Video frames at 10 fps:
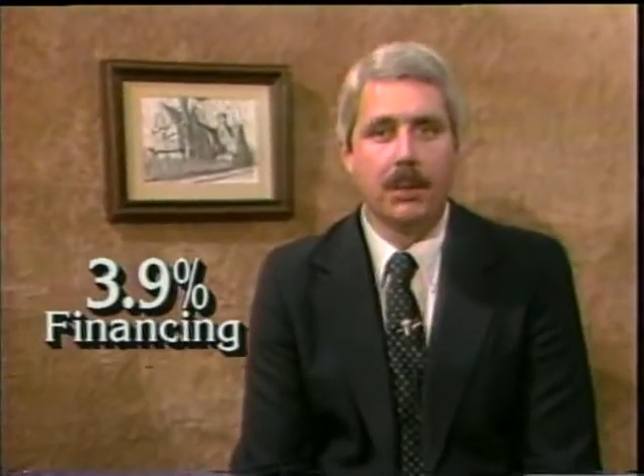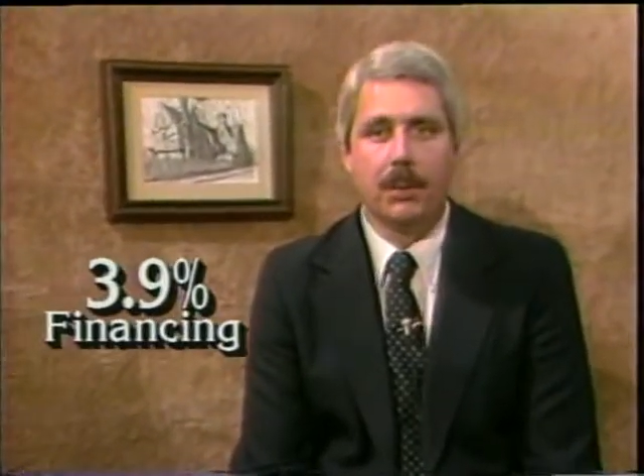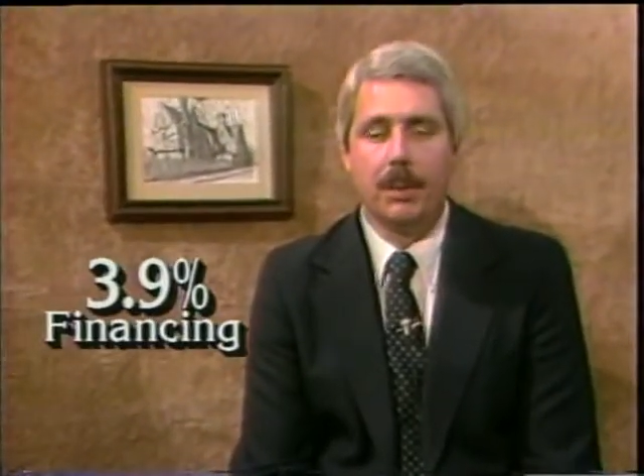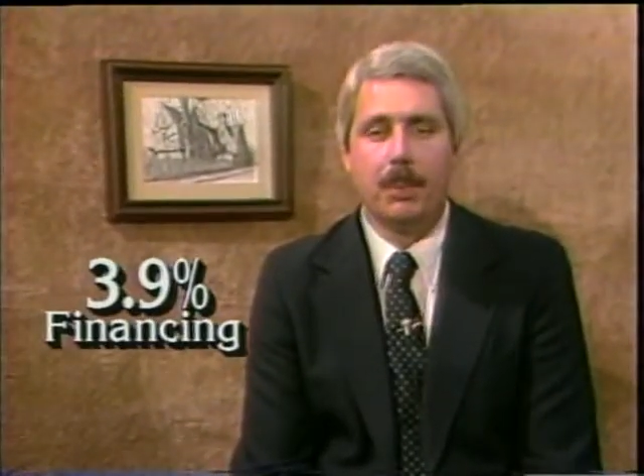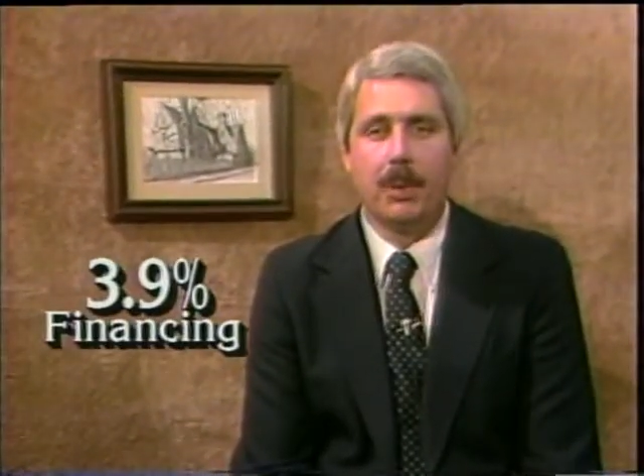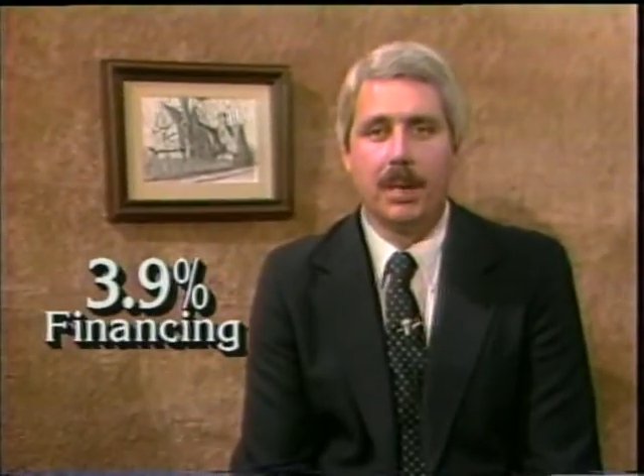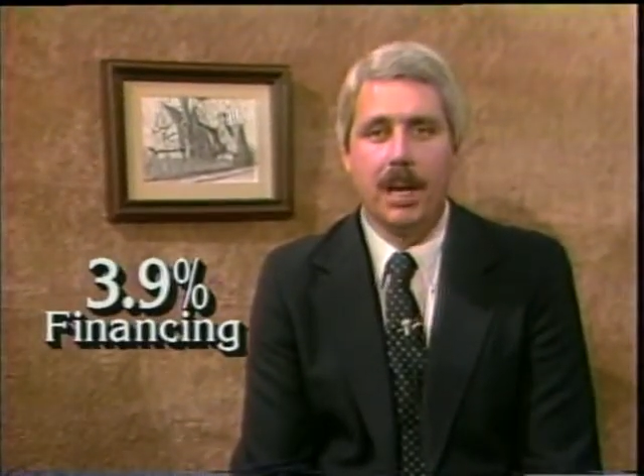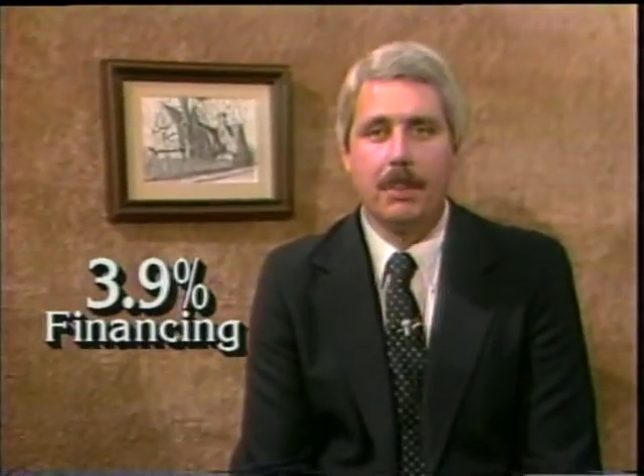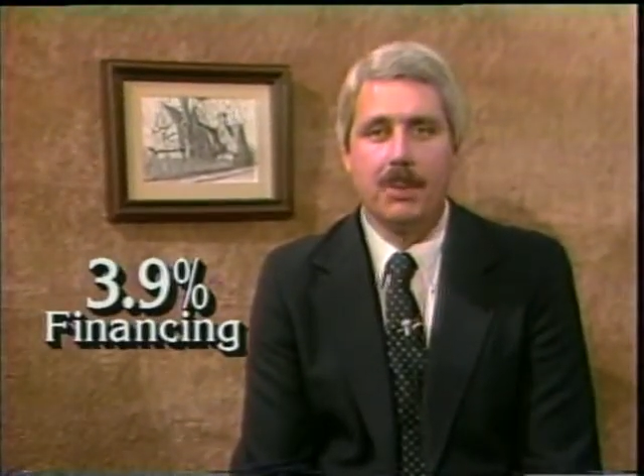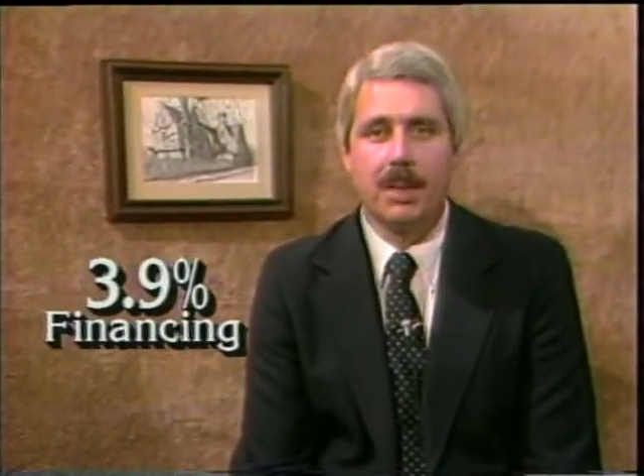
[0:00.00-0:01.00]

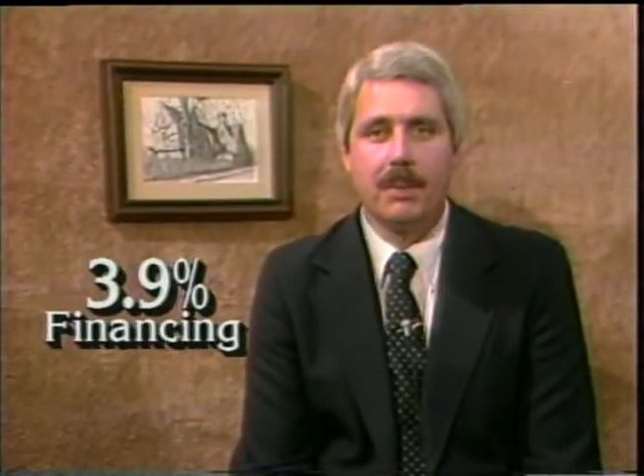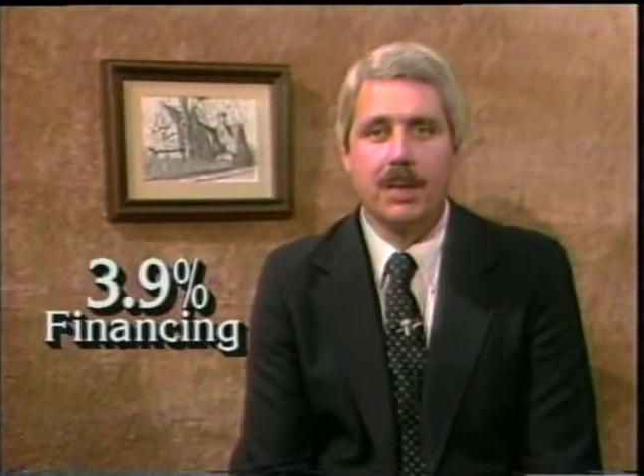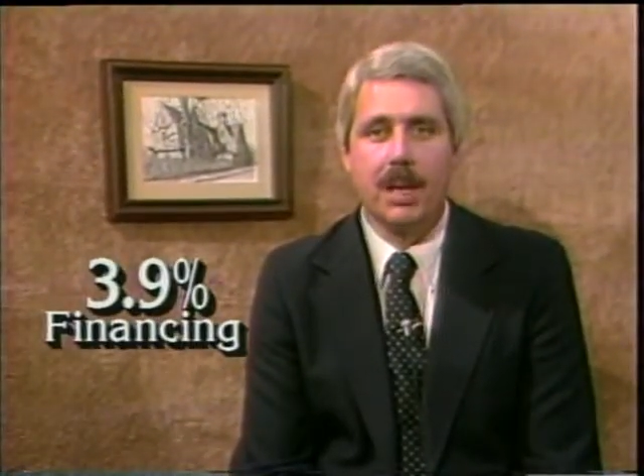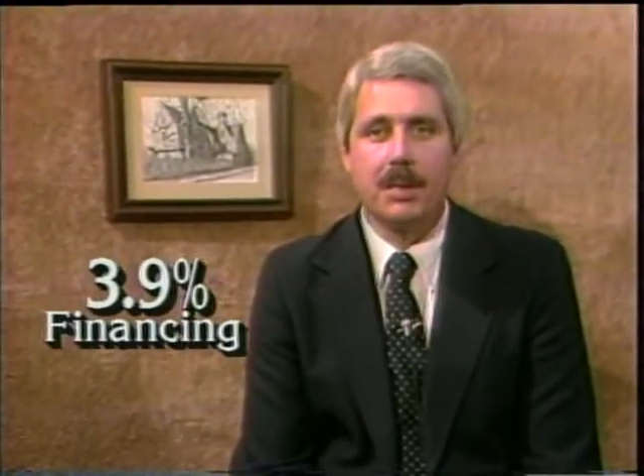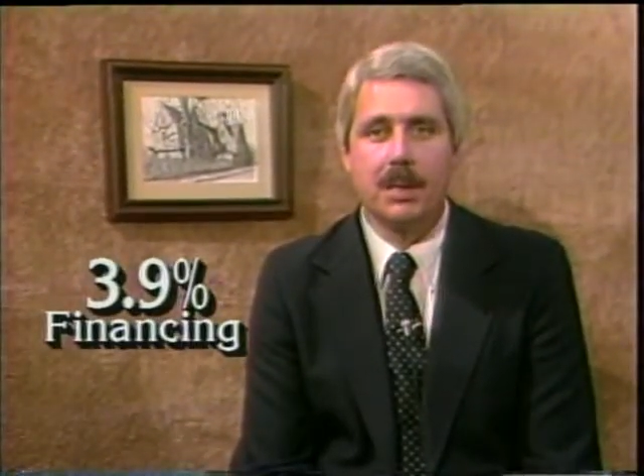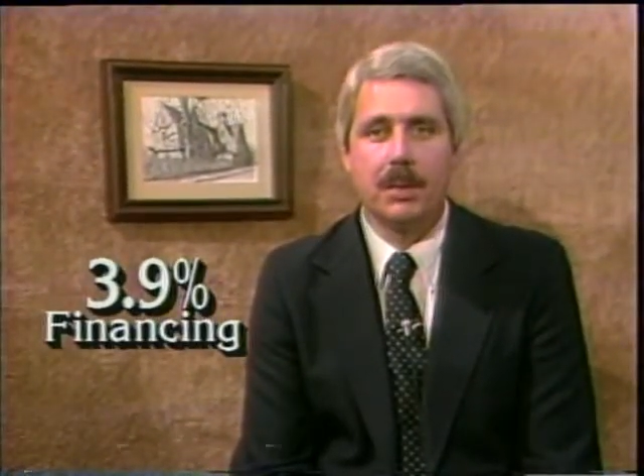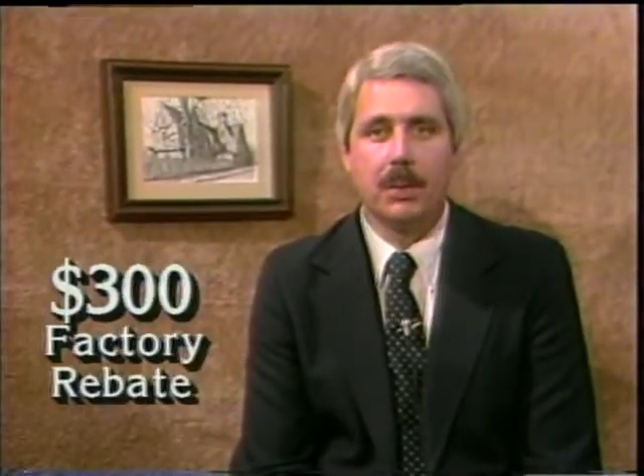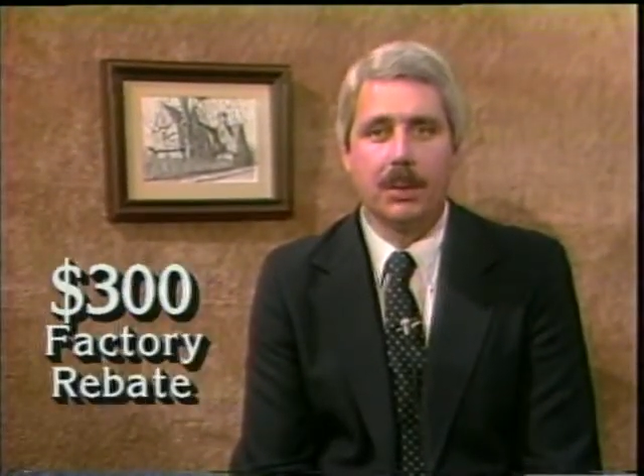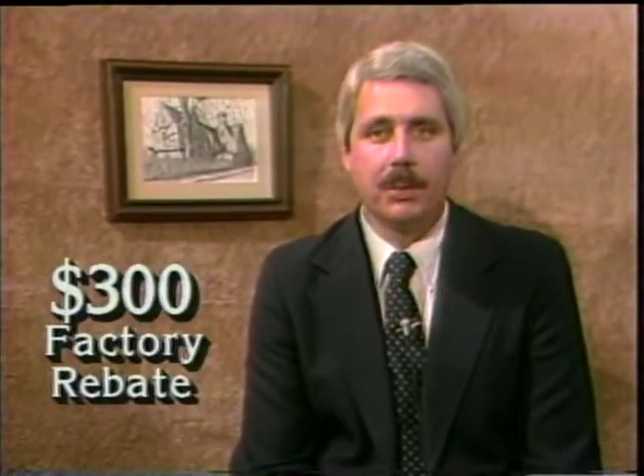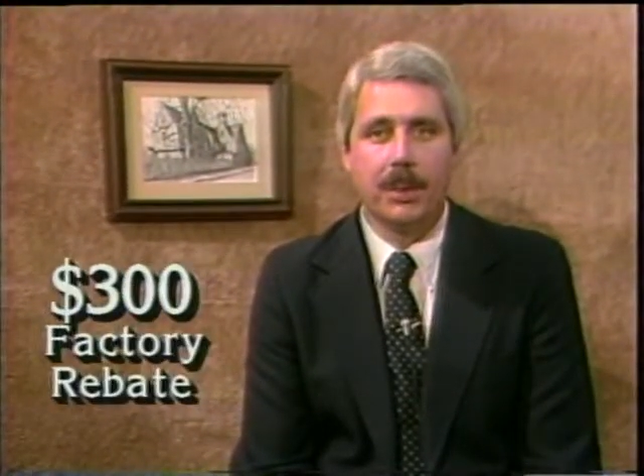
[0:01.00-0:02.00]
3.9% financing
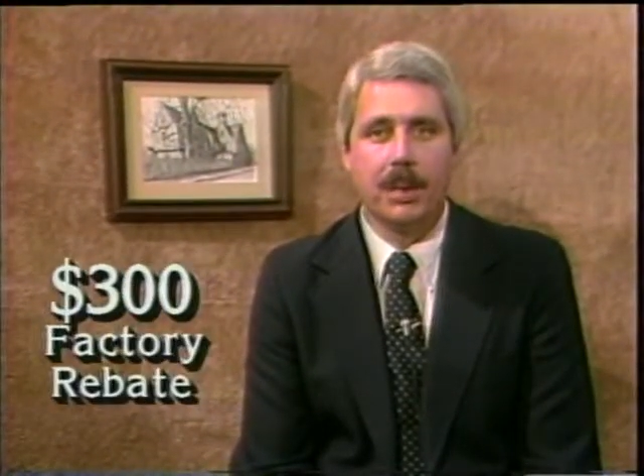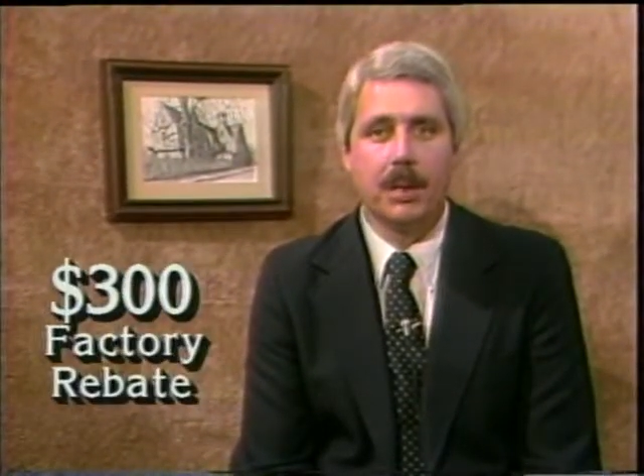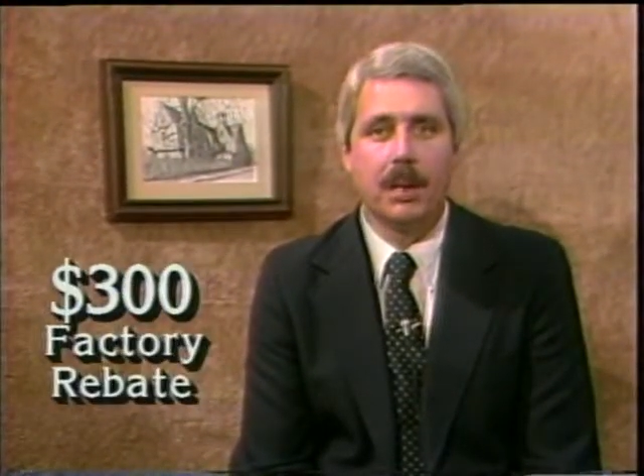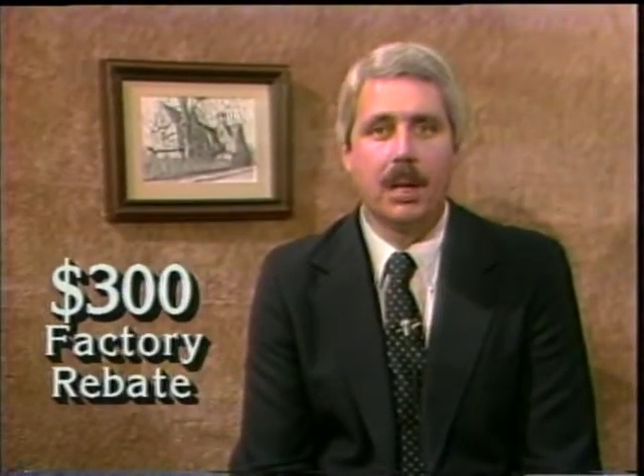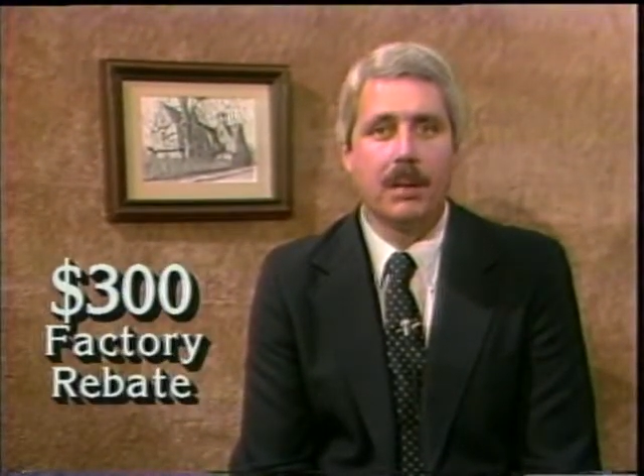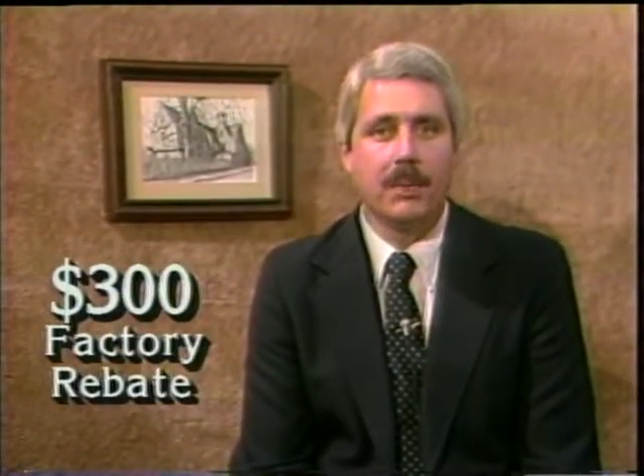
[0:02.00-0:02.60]
or a $300